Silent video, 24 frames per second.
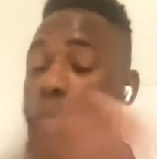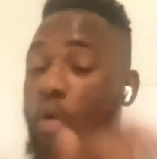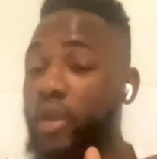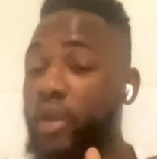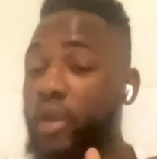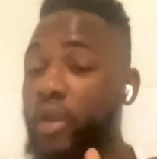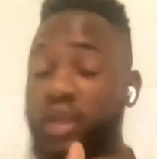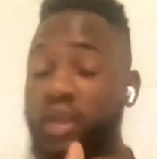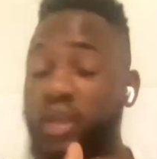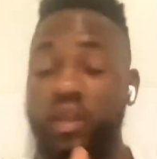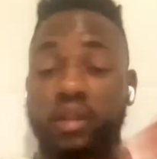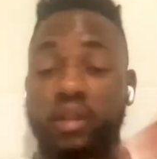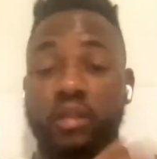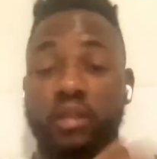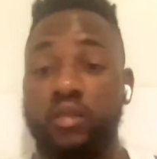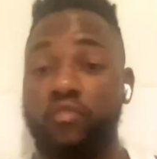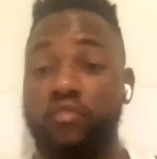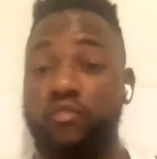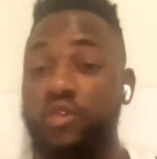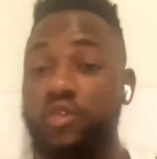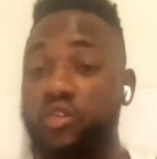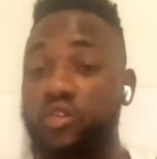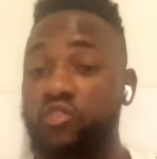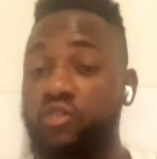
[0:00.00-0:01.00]
or I can
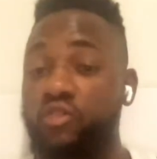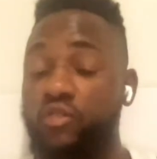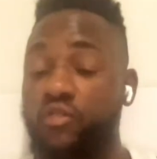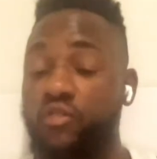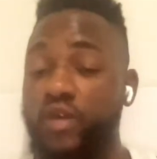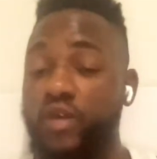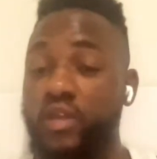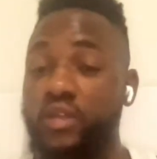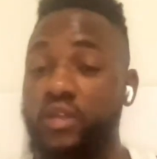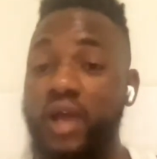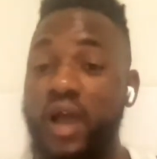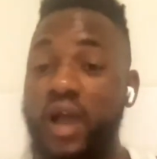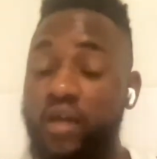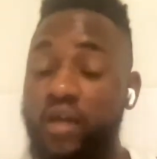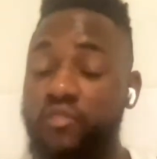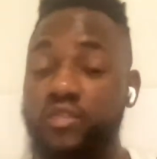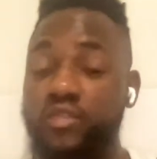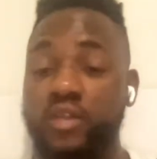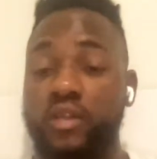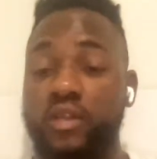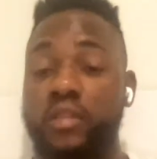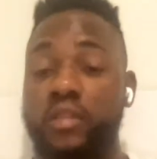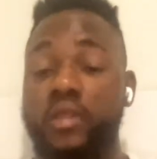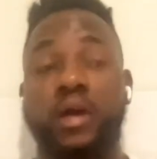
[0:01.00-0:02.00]
finish the fight
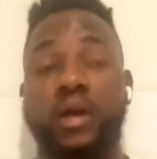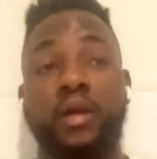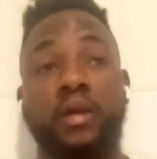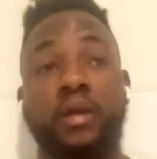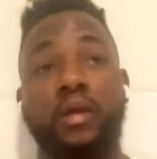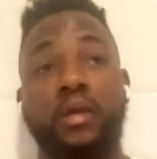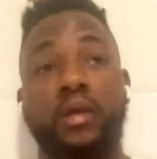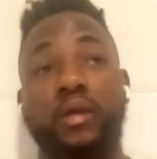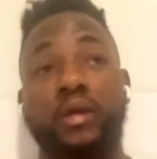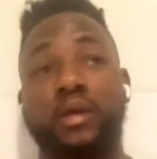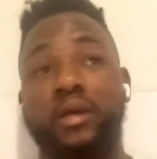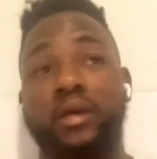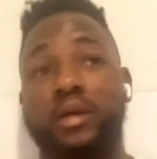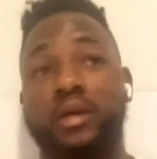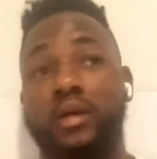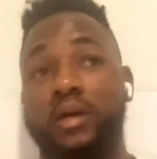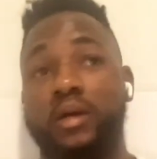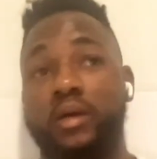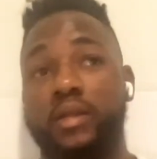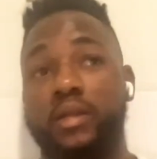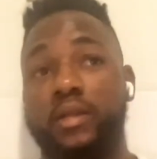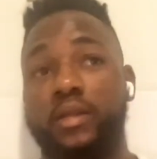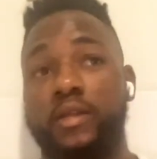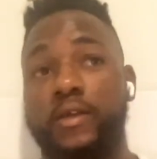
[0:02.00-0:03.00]
after that.
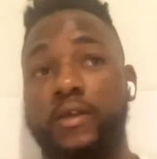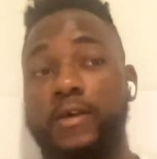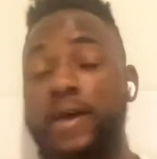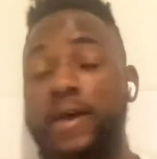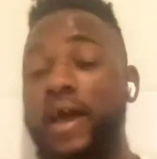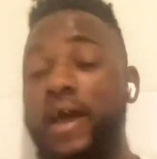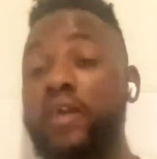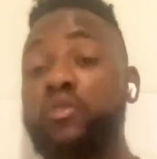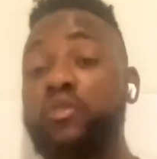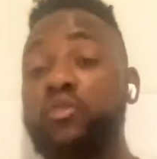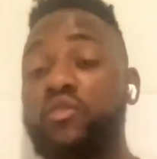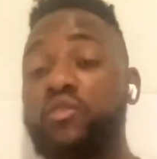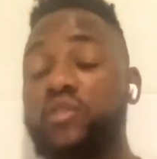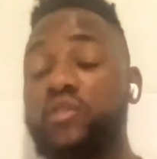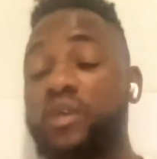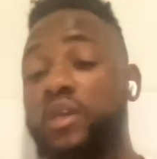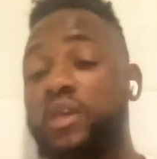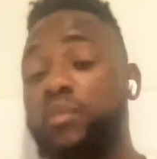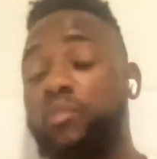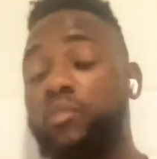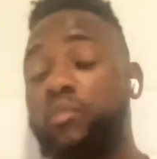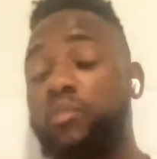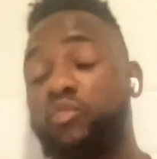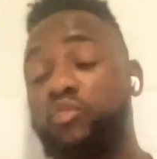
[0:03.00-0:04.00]
And uh, I don't see
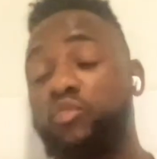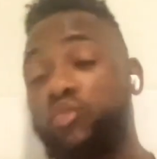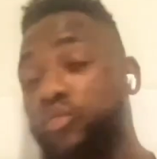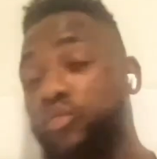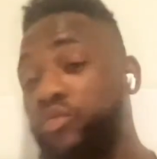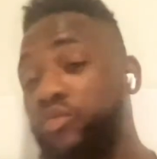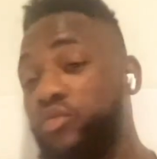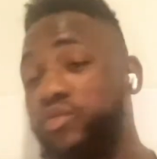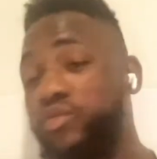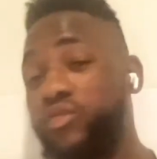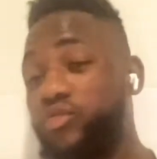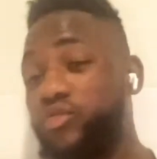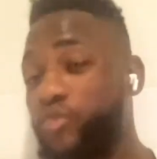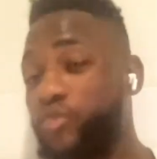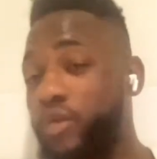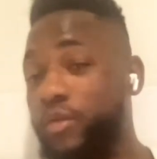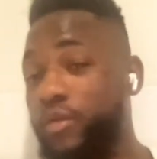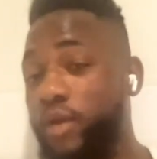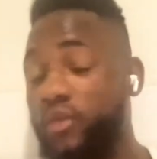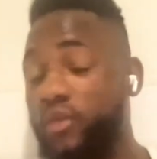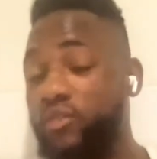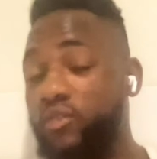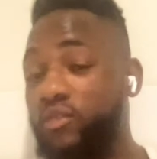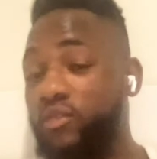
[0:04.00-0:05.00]
him do, do three
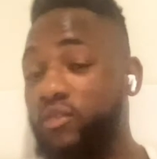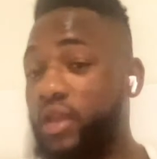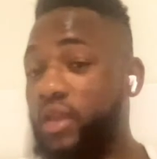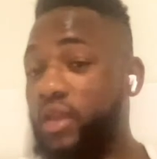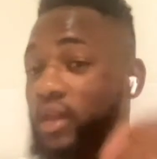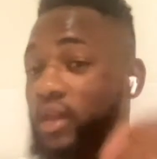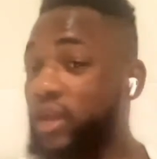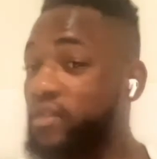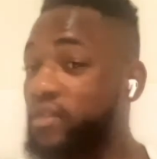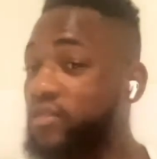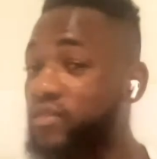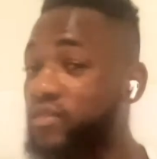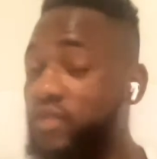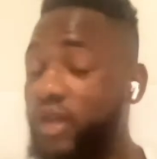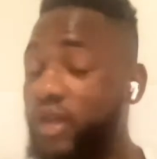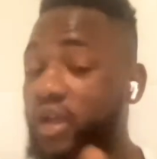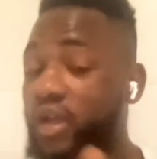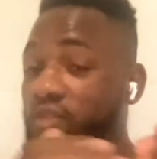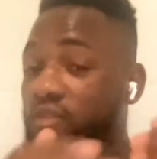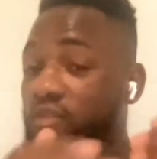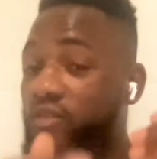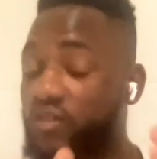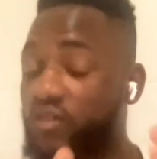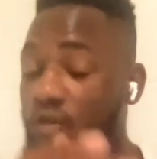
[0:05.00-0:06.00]
rounds like I,
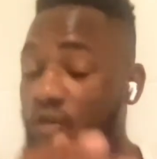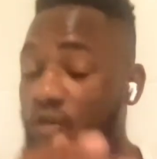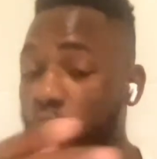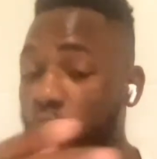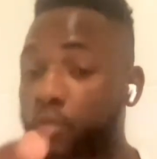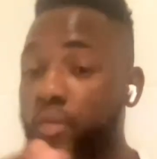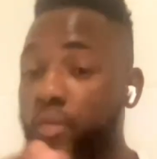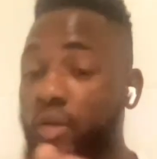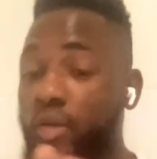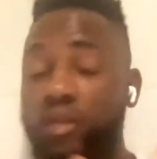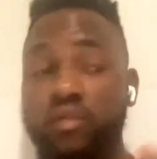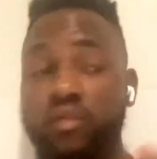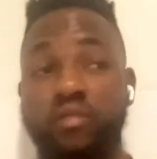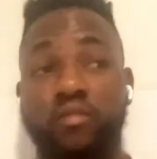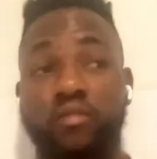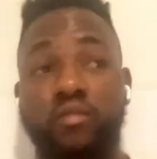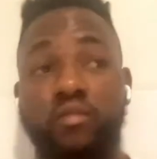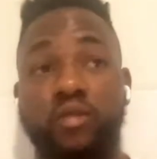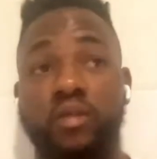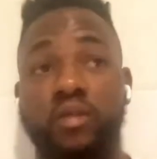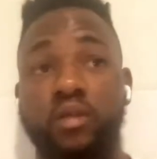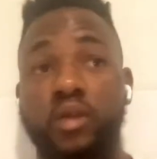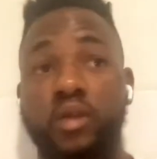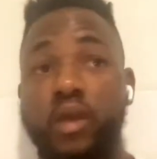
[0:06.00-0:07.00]
I saw
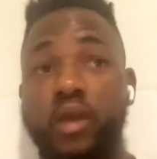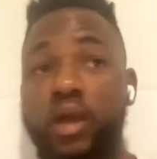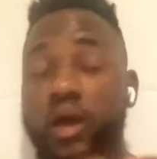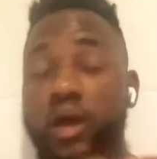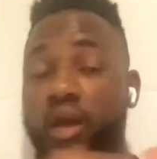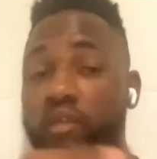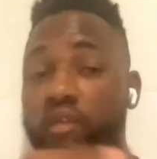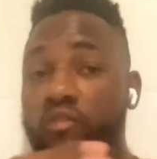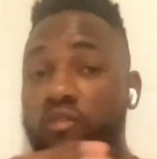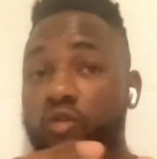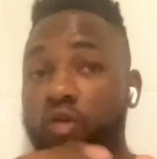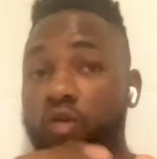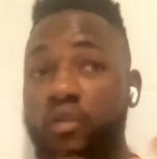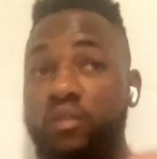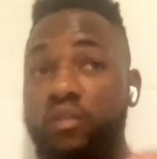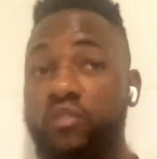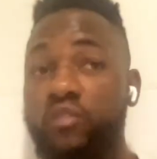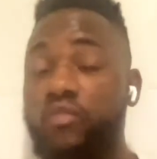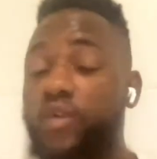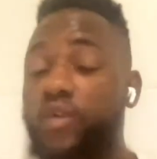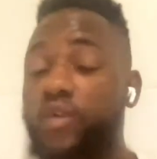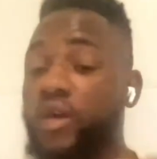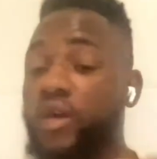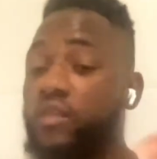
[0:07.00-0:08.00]
many. I saw
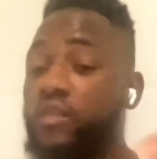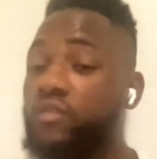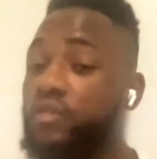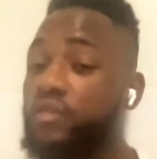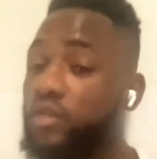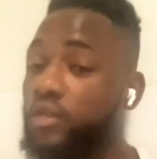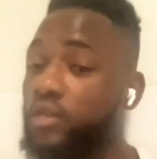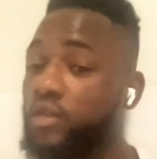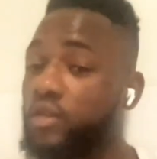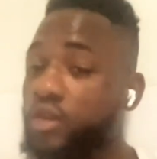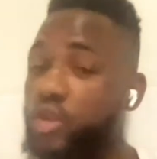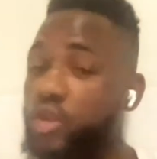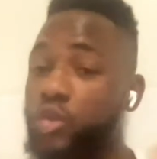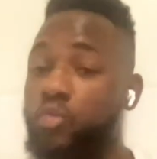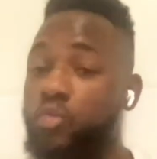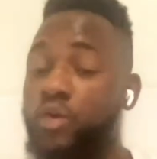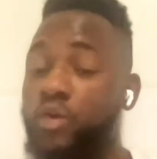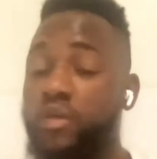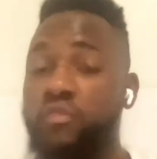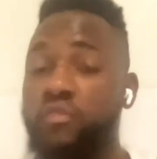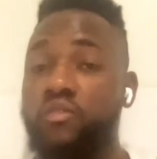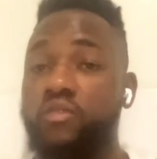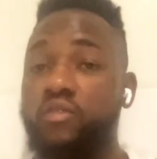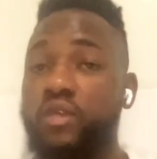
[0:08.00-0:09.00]
his fights in, in
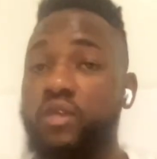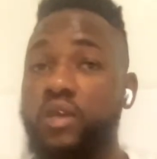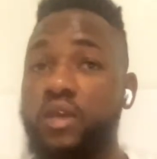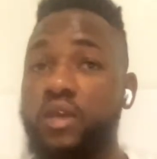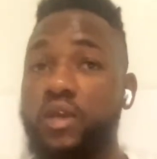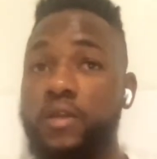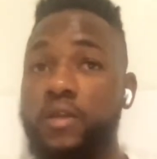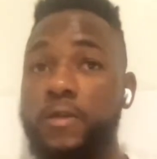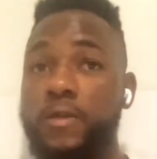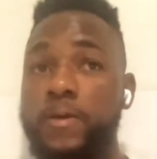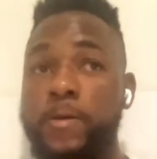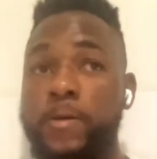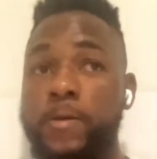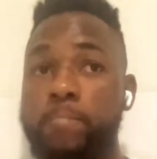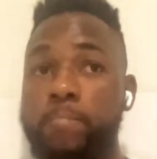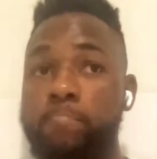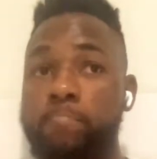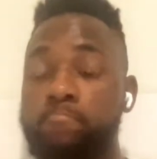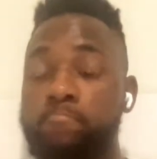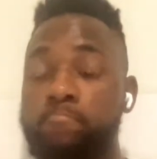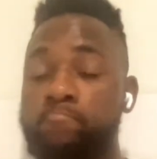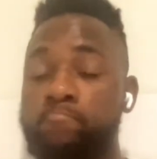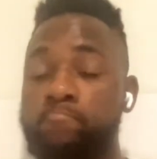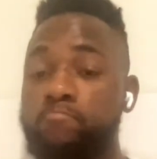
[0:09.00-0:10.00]
U F C, and
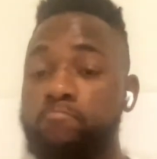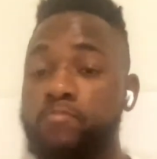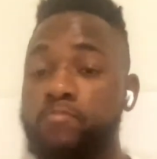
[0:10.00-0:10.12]
um,